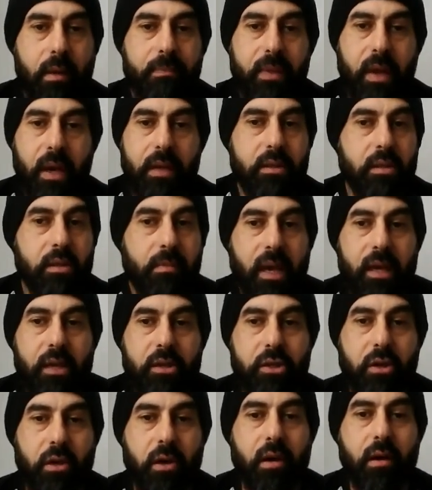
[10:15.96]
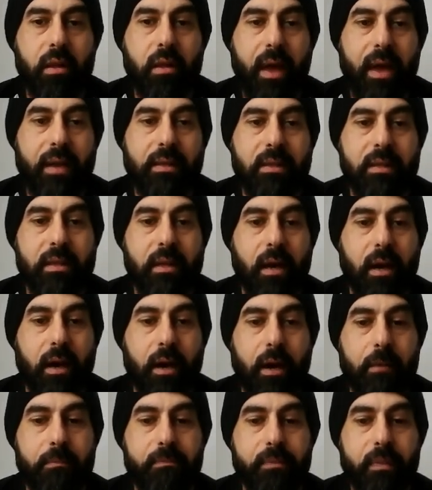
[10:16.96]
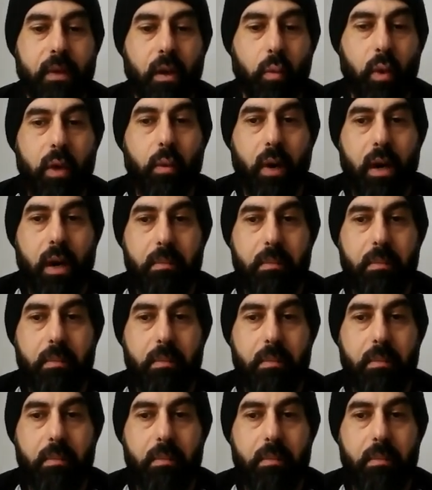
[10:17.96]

and to make sure that we want